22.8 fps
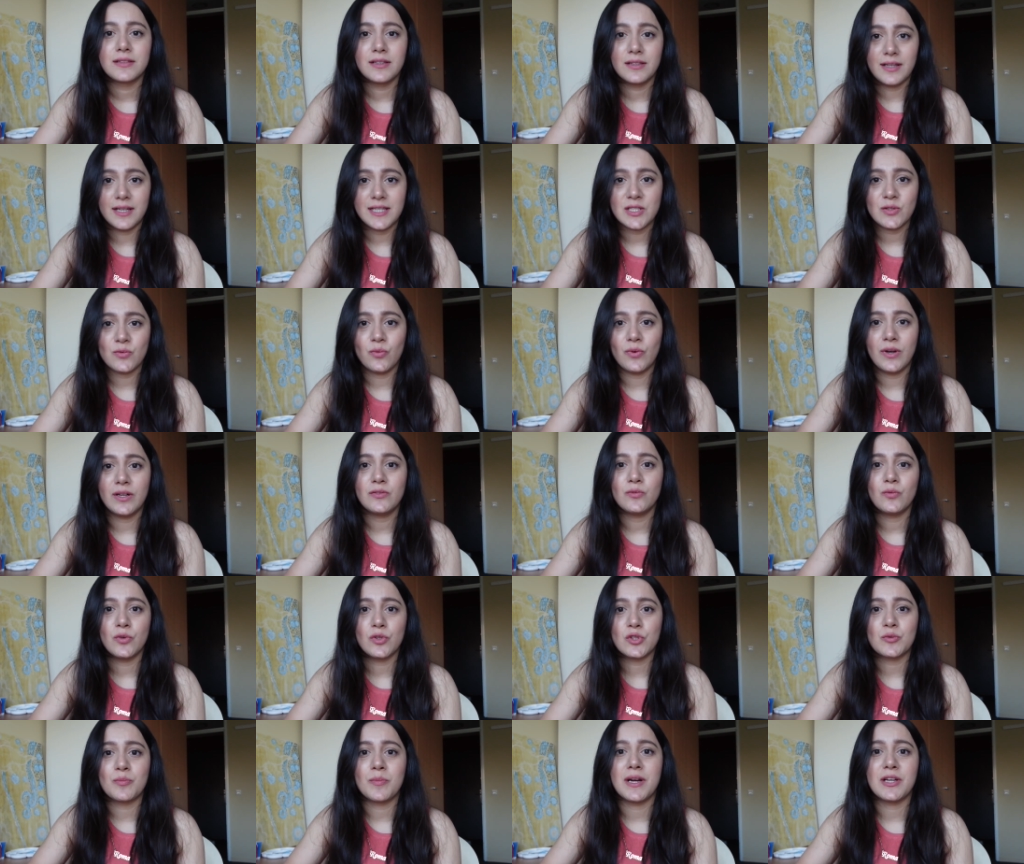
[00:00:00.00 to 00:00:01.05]
The last one
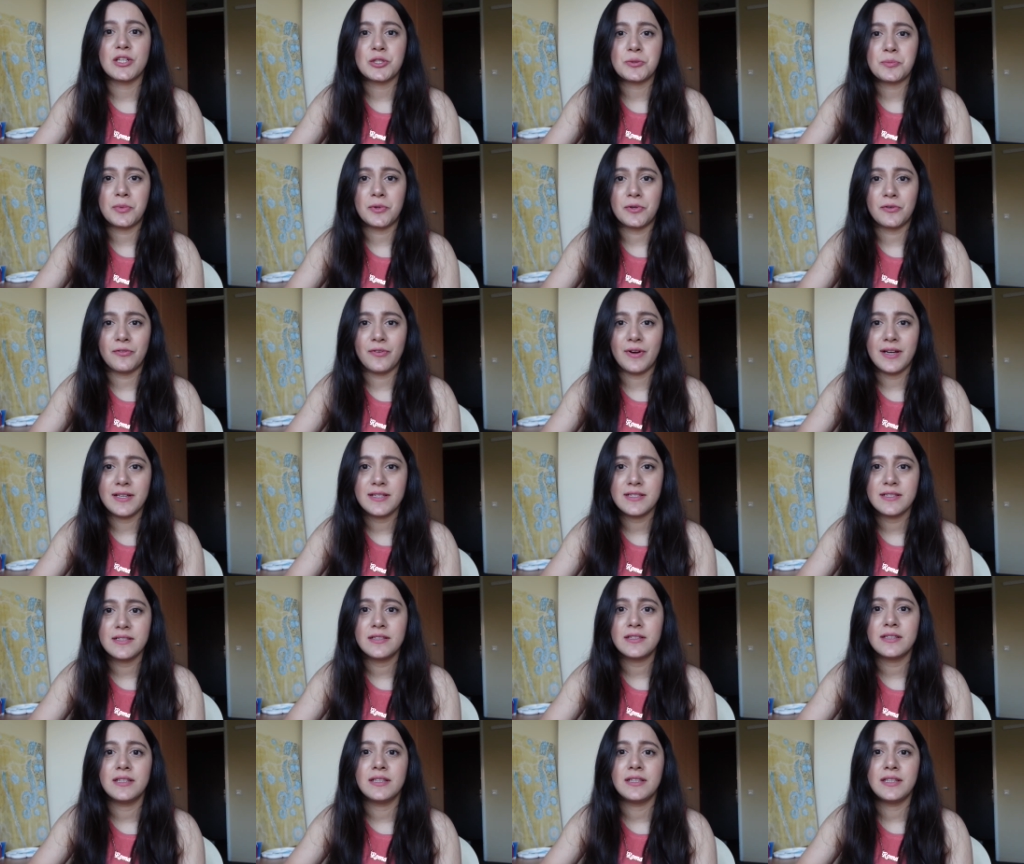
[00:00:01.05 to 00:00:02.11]
was my
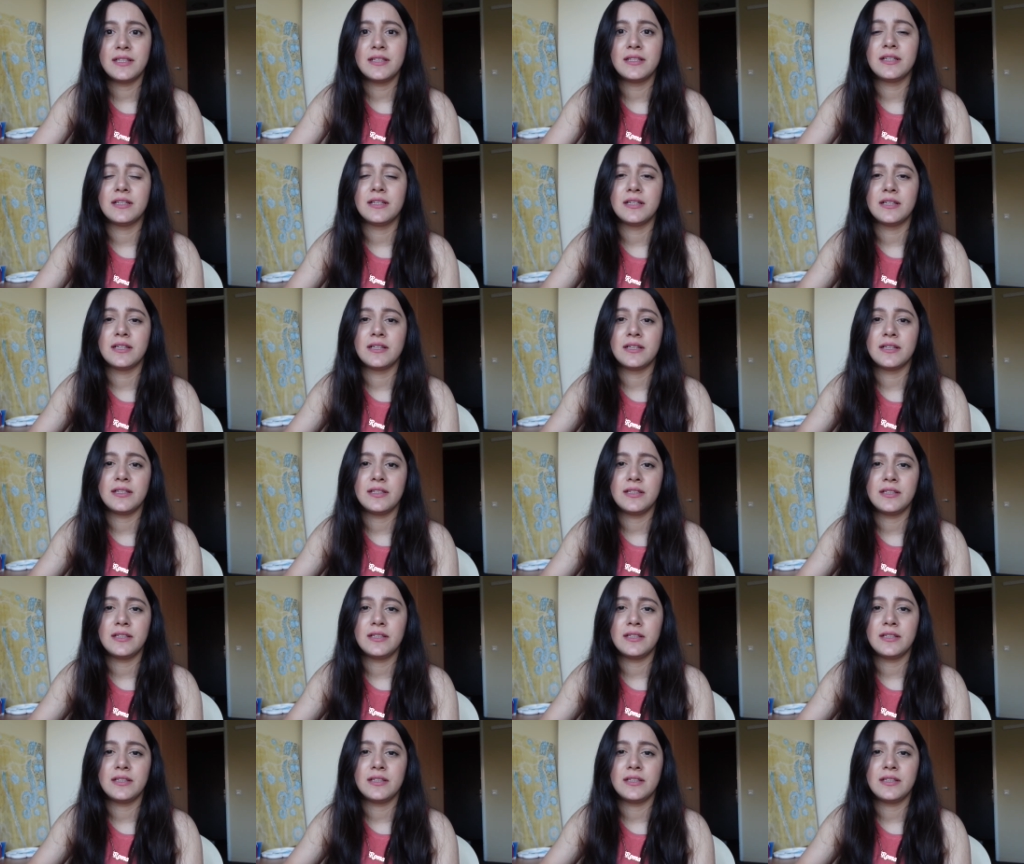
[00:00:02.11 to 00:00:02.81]
supervisor in uh,